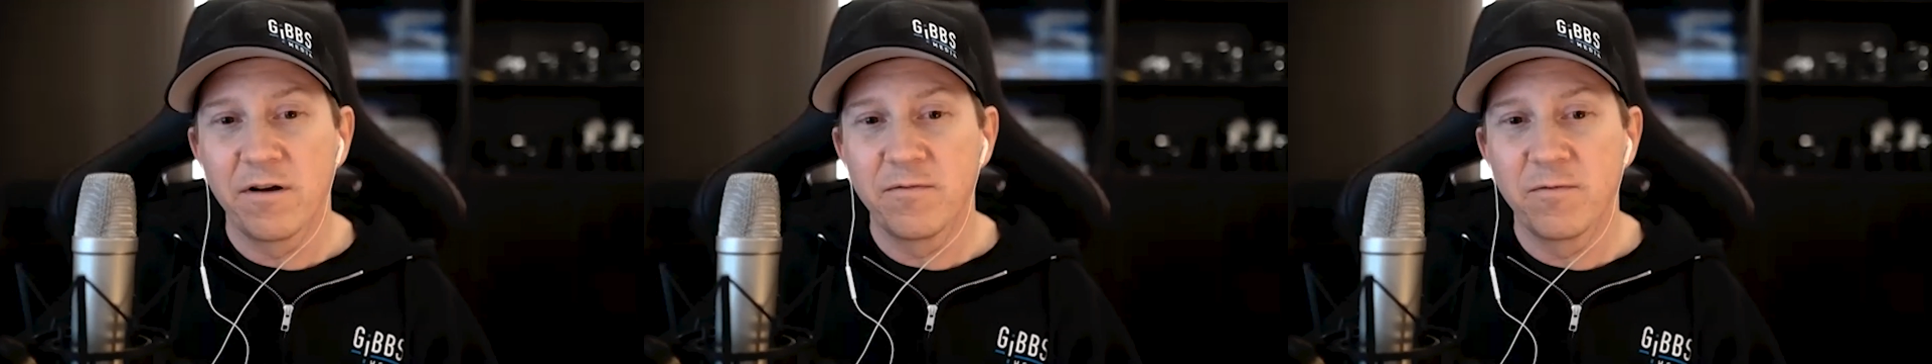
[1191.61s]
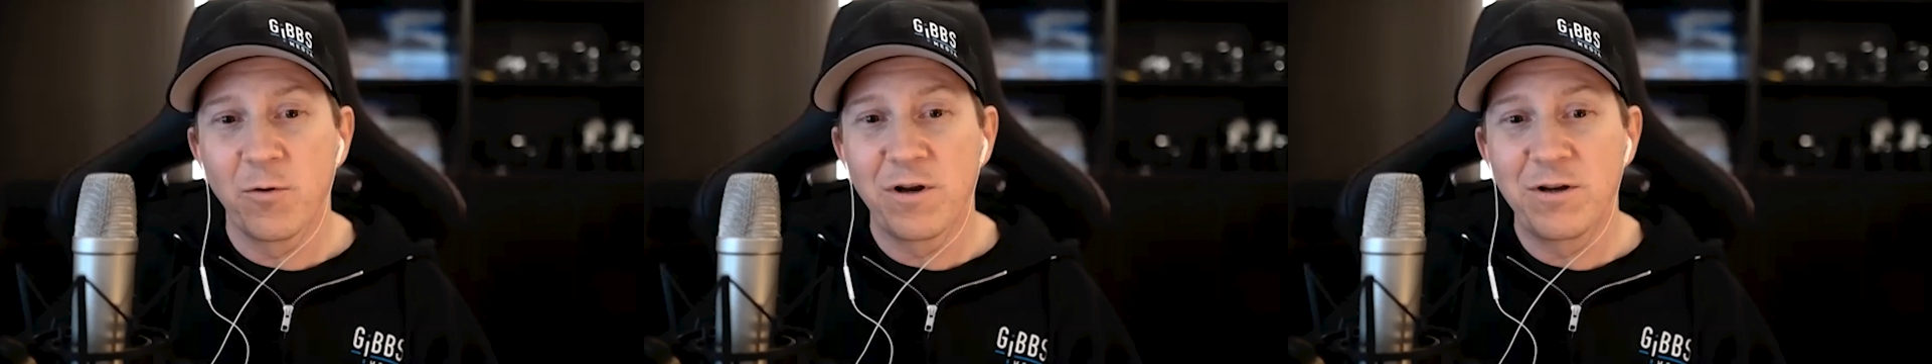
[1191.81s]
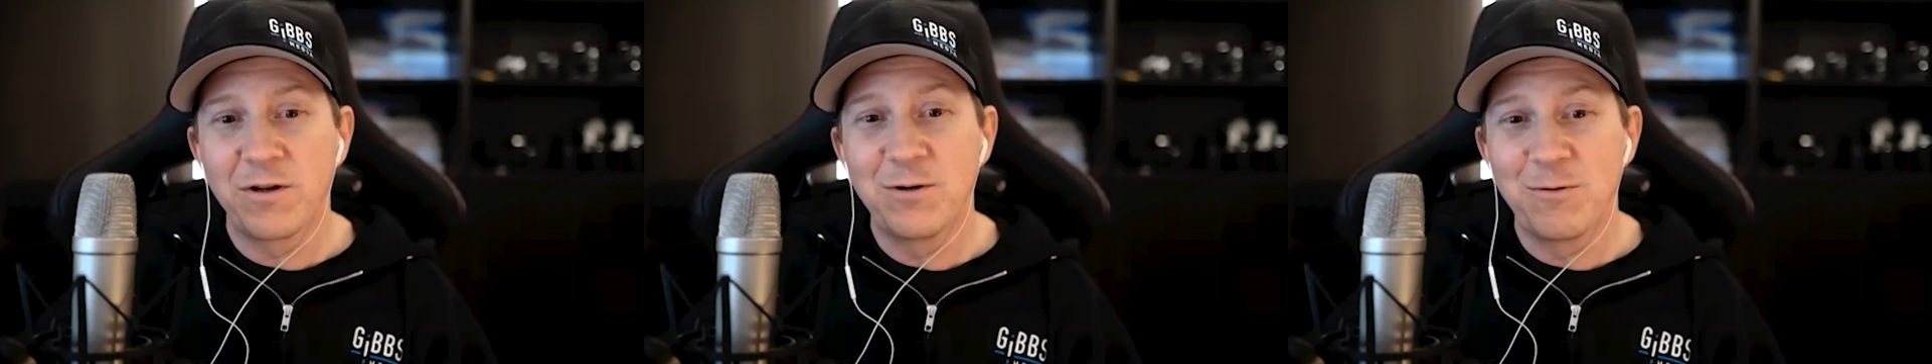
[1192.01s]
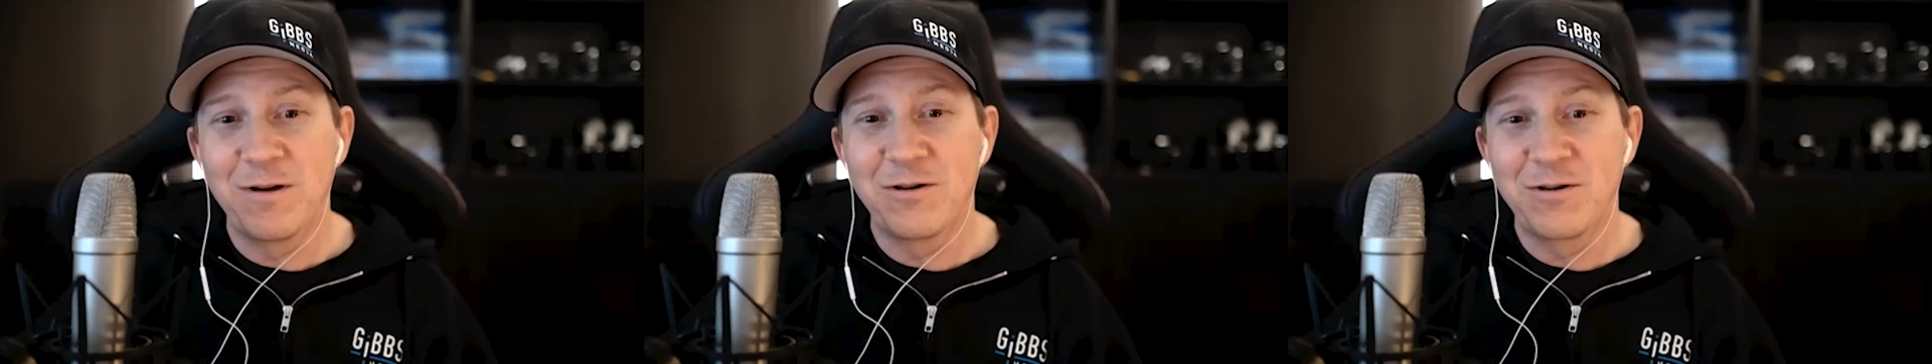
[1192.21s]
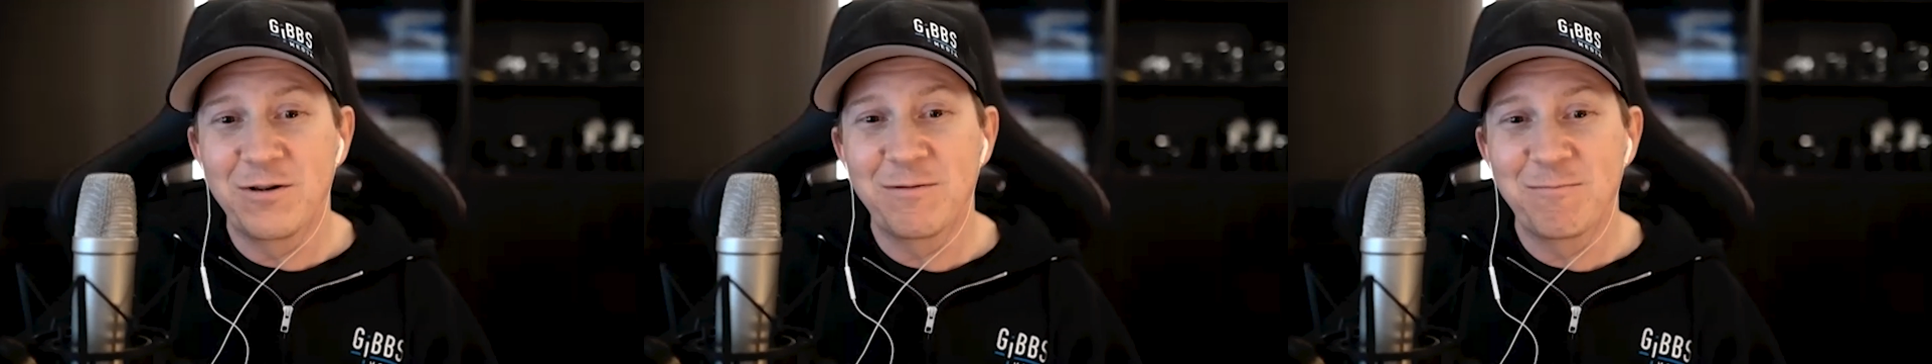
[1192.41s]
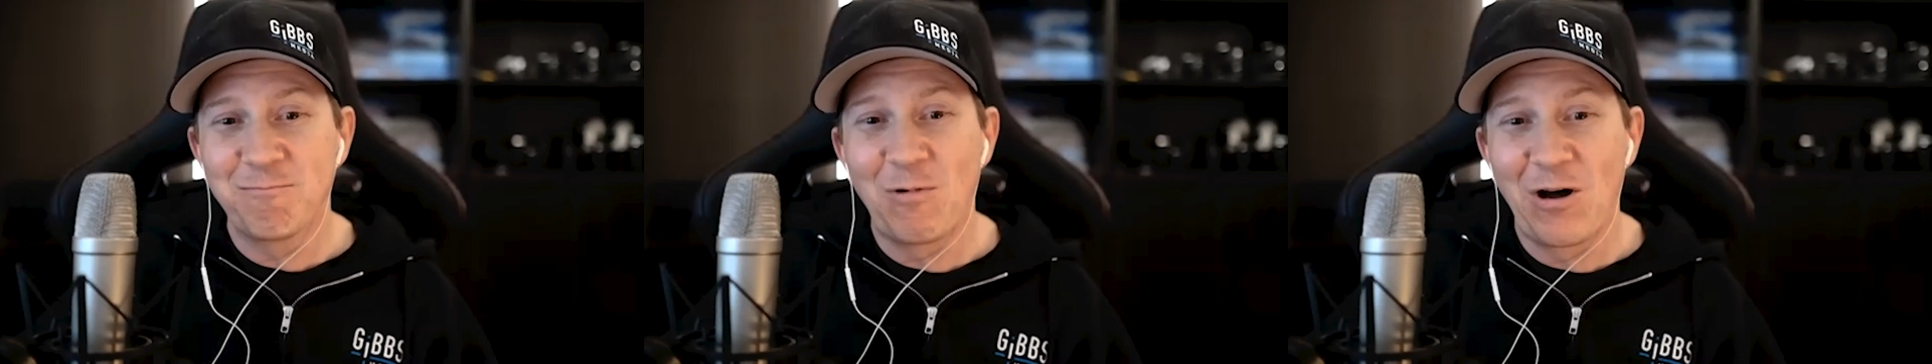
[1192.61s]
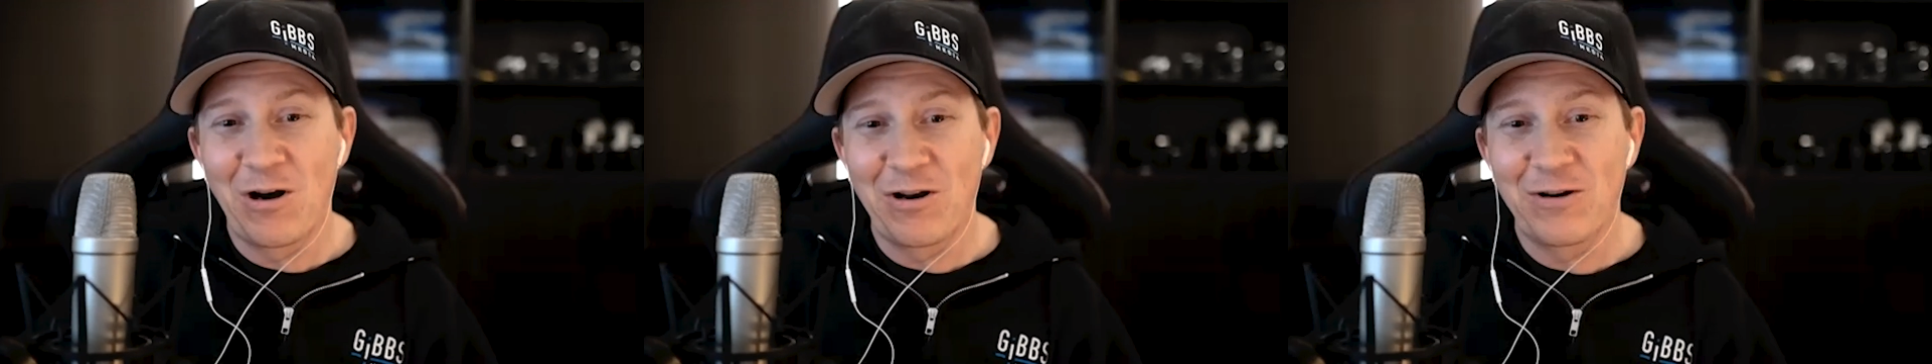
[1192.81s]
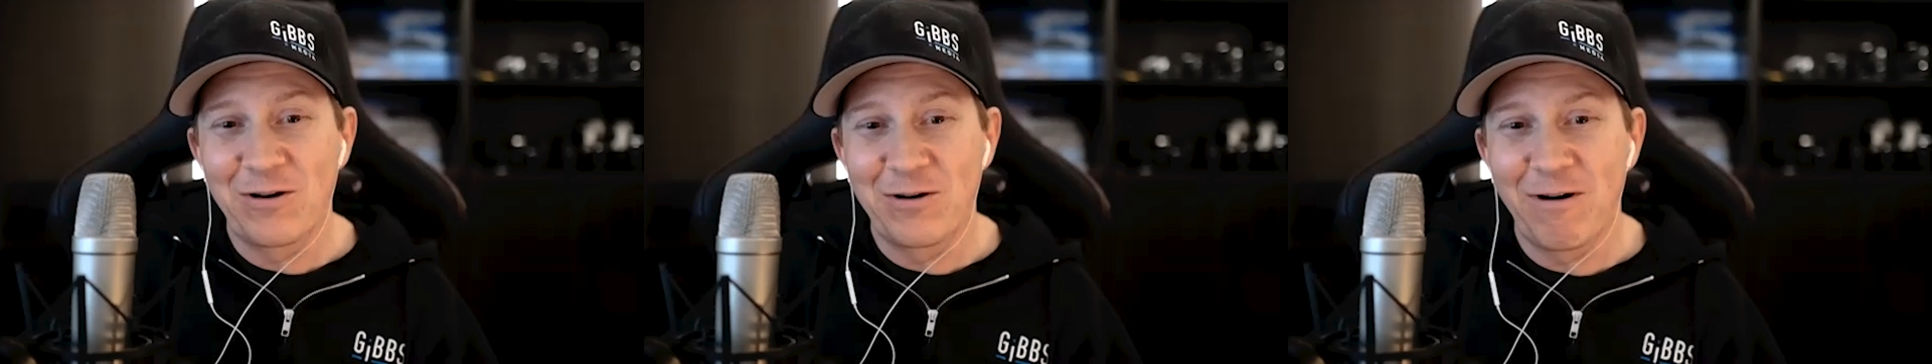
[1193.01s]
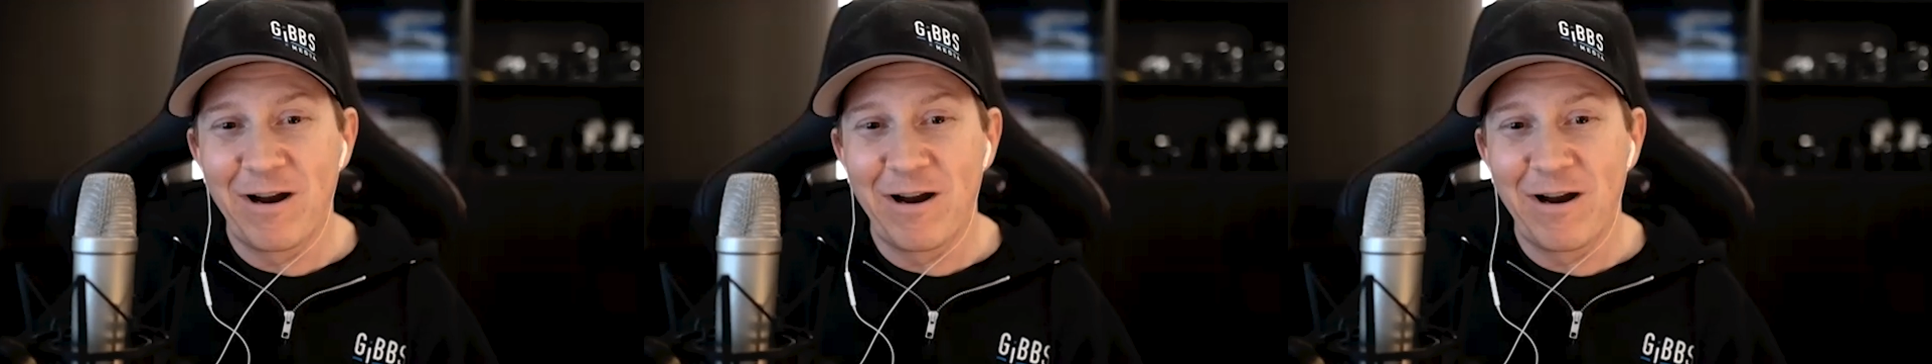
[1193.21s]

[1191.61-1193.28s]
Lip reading: a 42-inch monitor,